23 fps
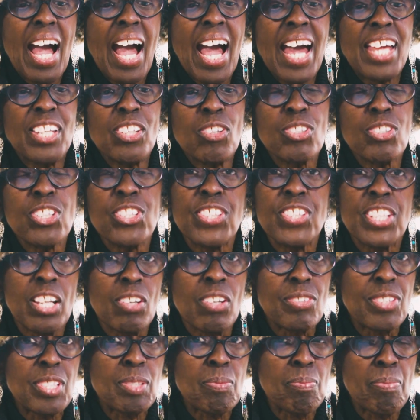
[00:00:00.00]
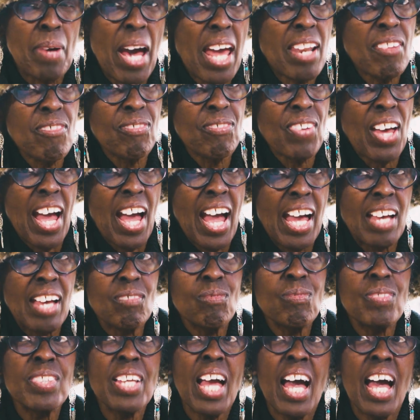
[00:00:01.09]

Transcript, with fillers: I noticed it on Spotify.